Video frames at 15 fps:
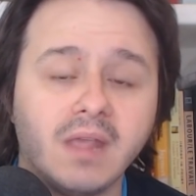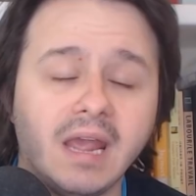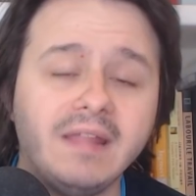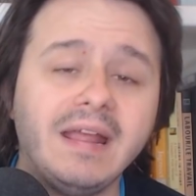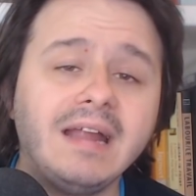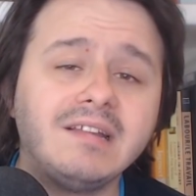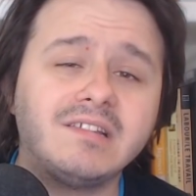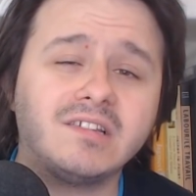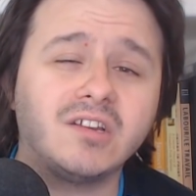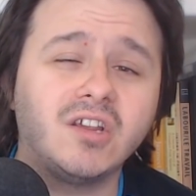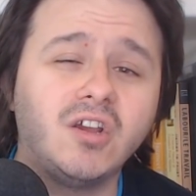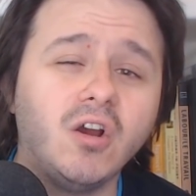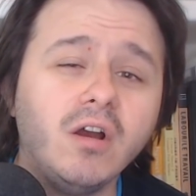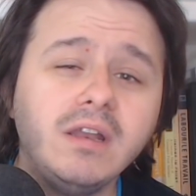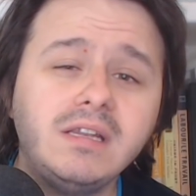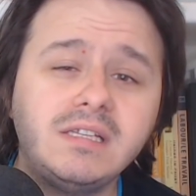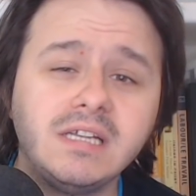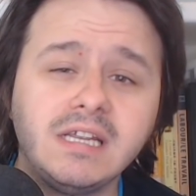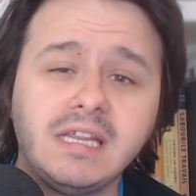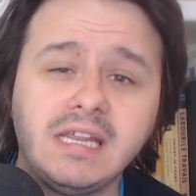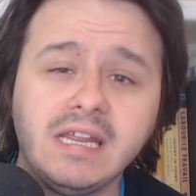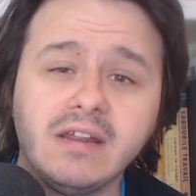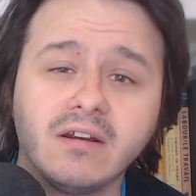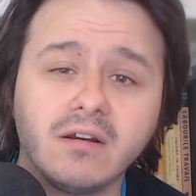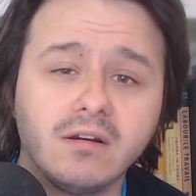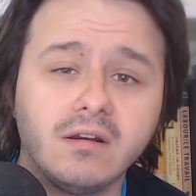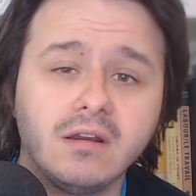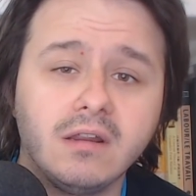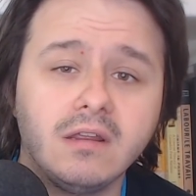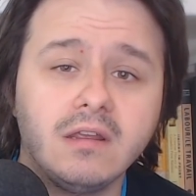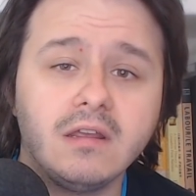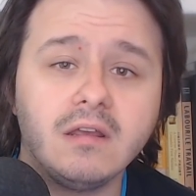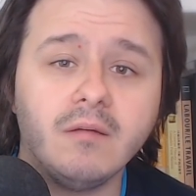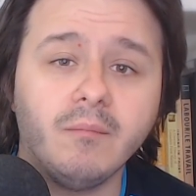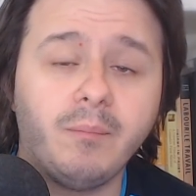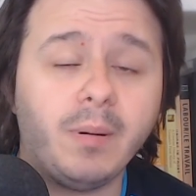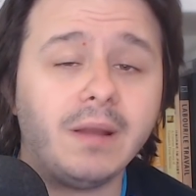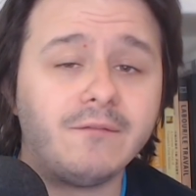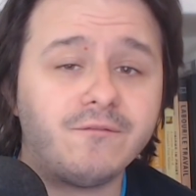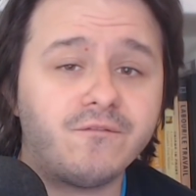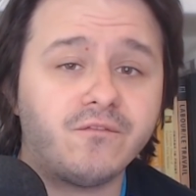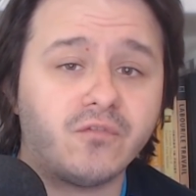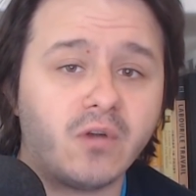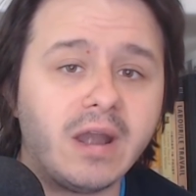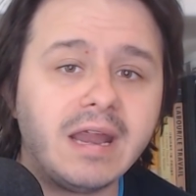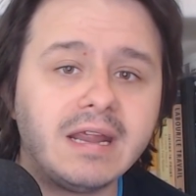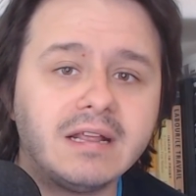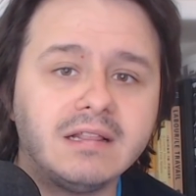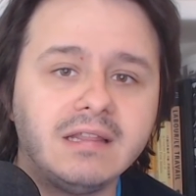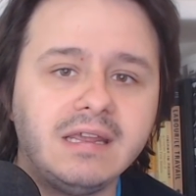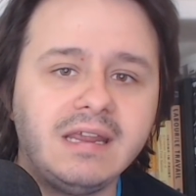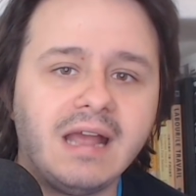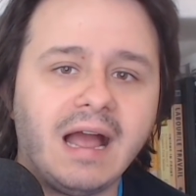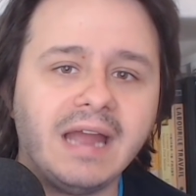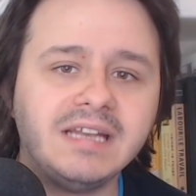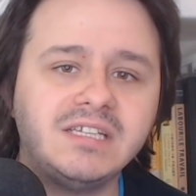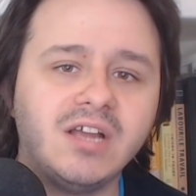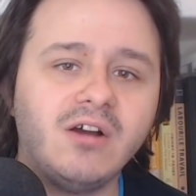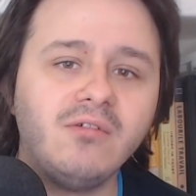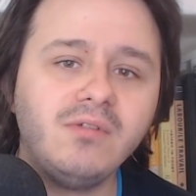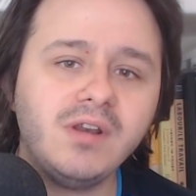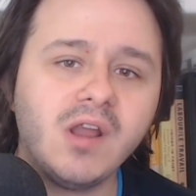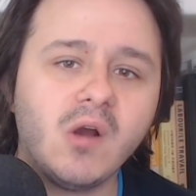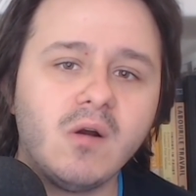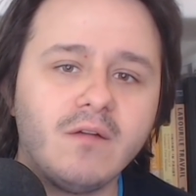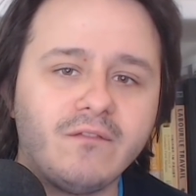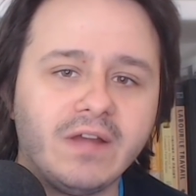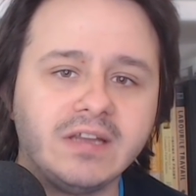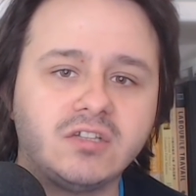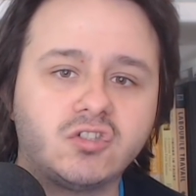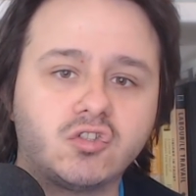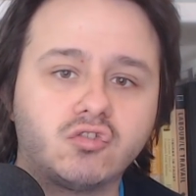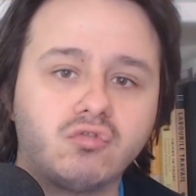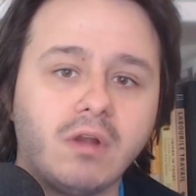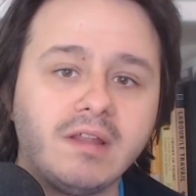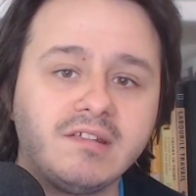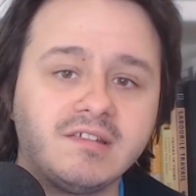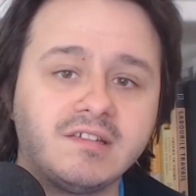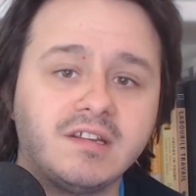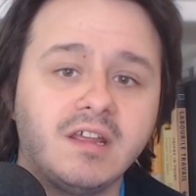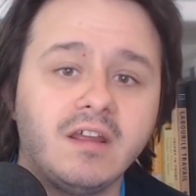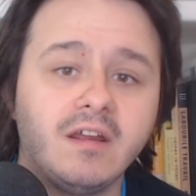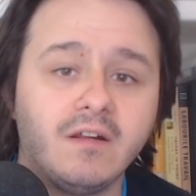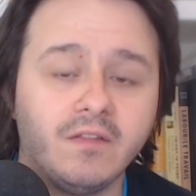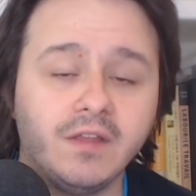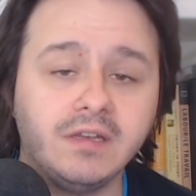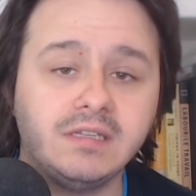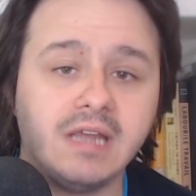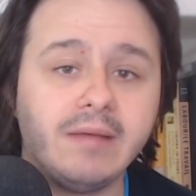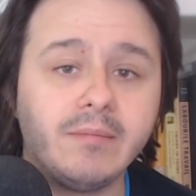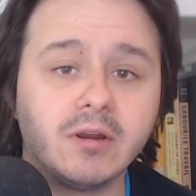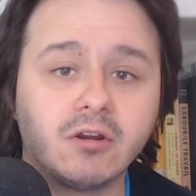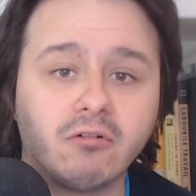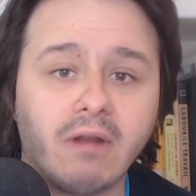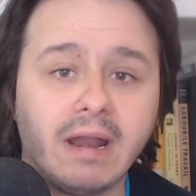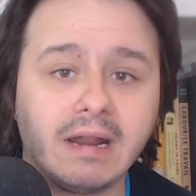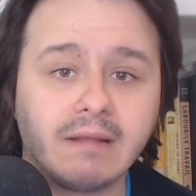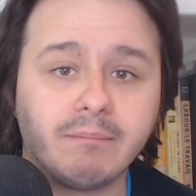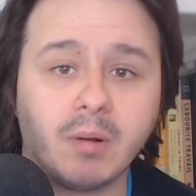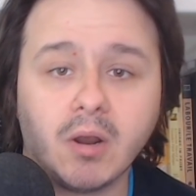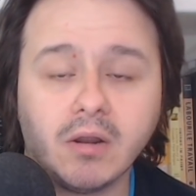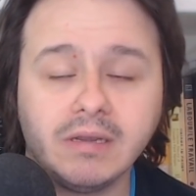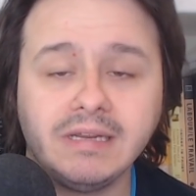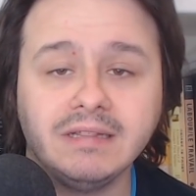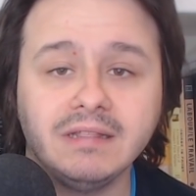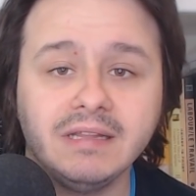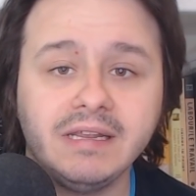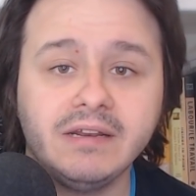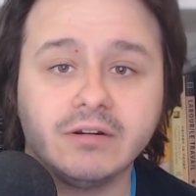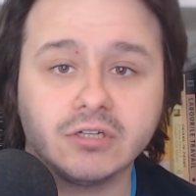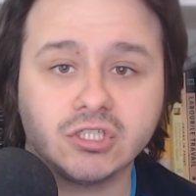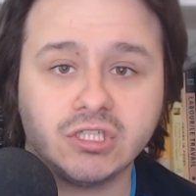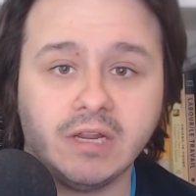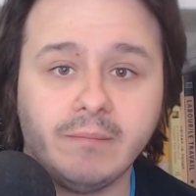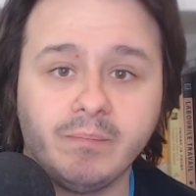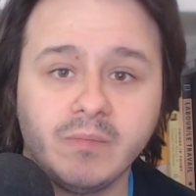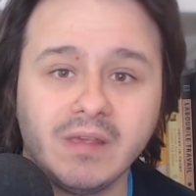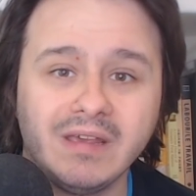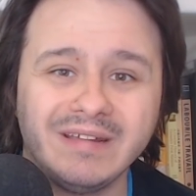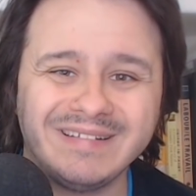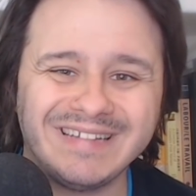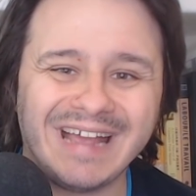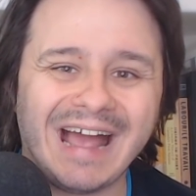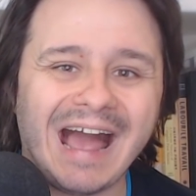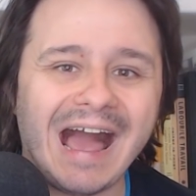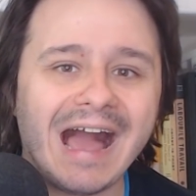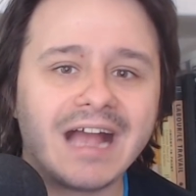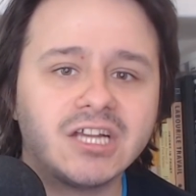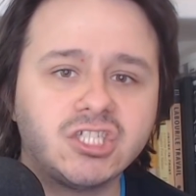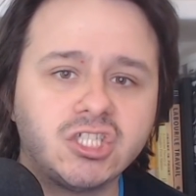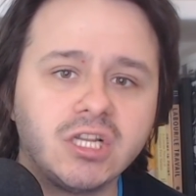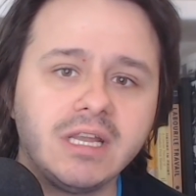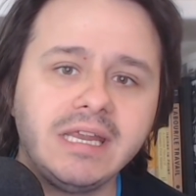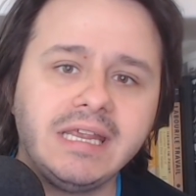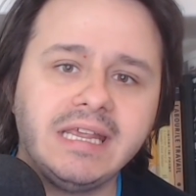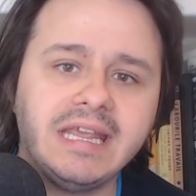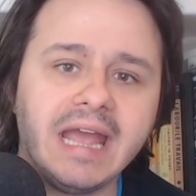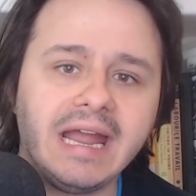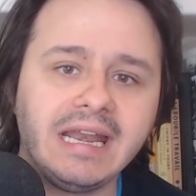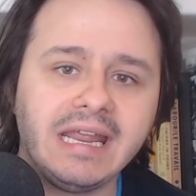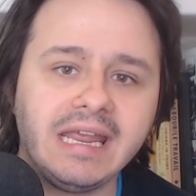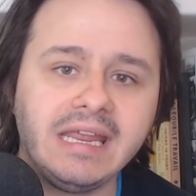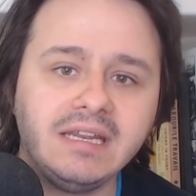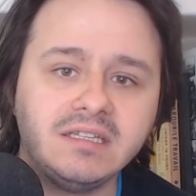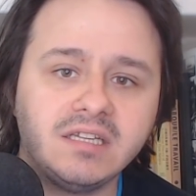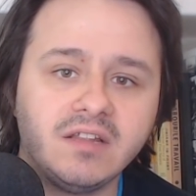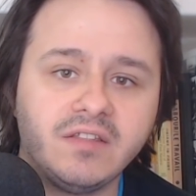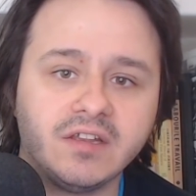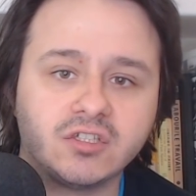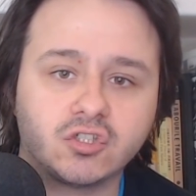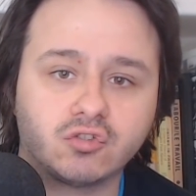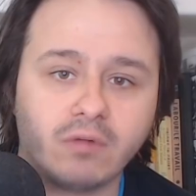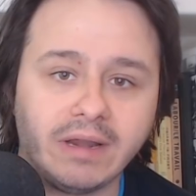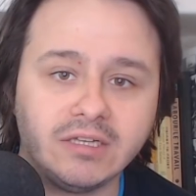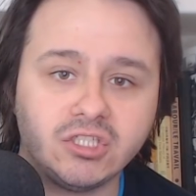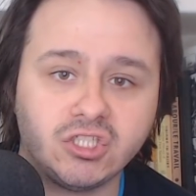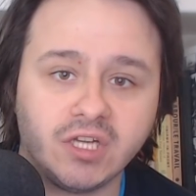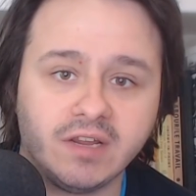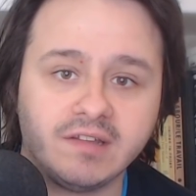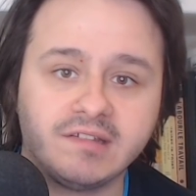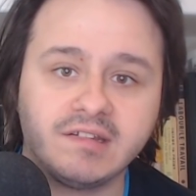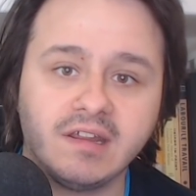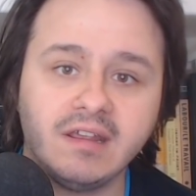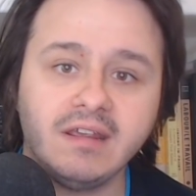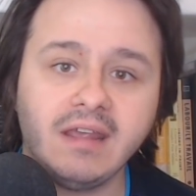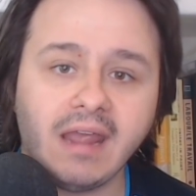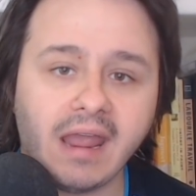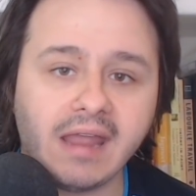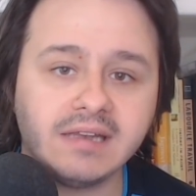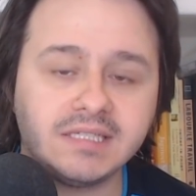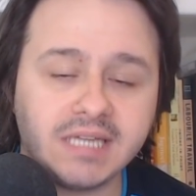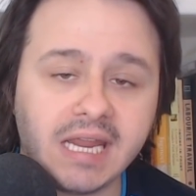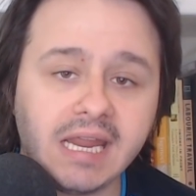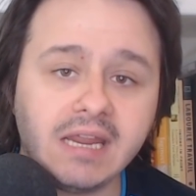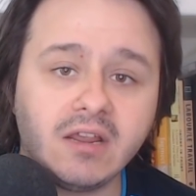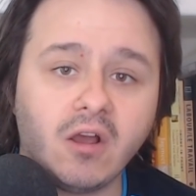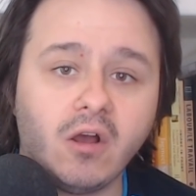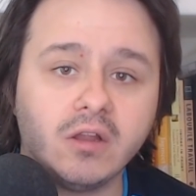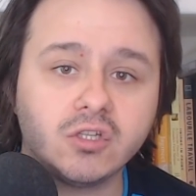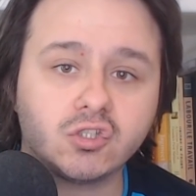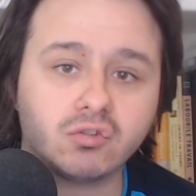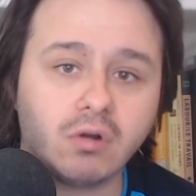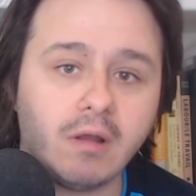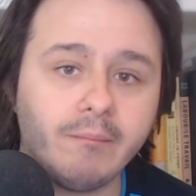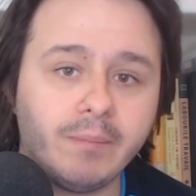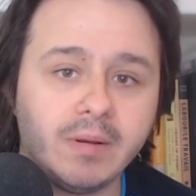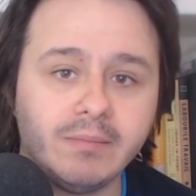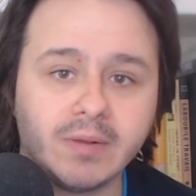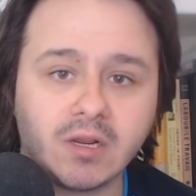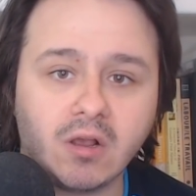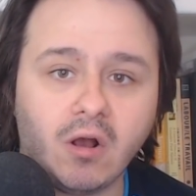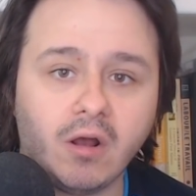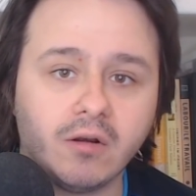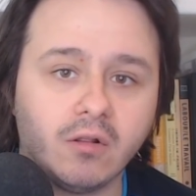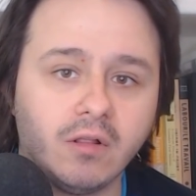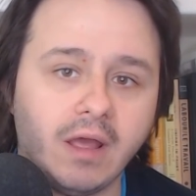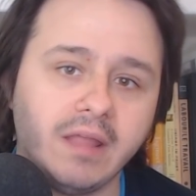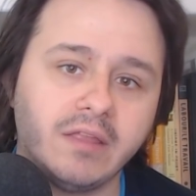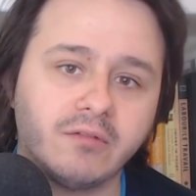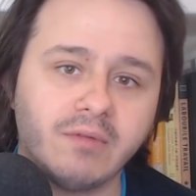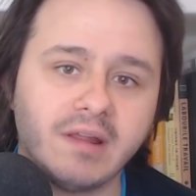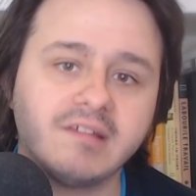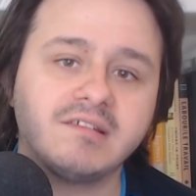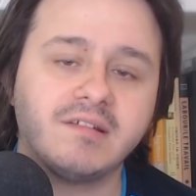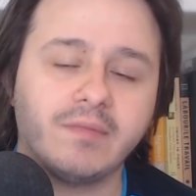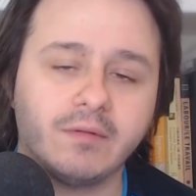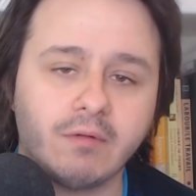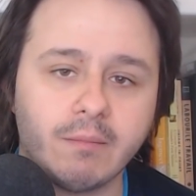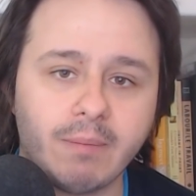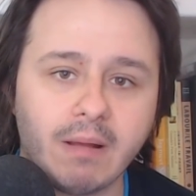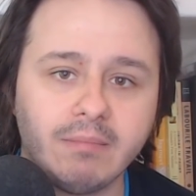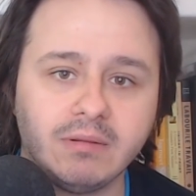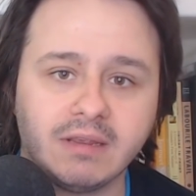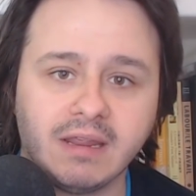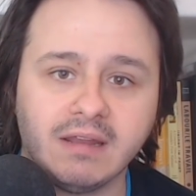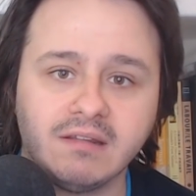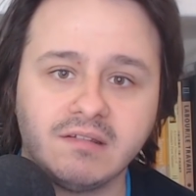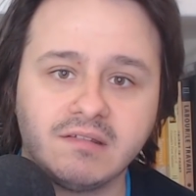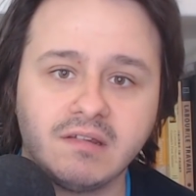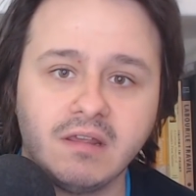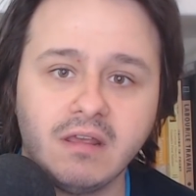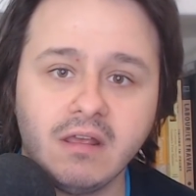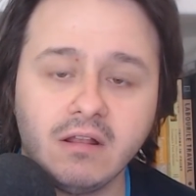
And that's good to hear, but frankly, I don't know if I trust the Democratic Party leadership to actually get into the trenches and take on Trump and McConnell and the rest of the Republicans.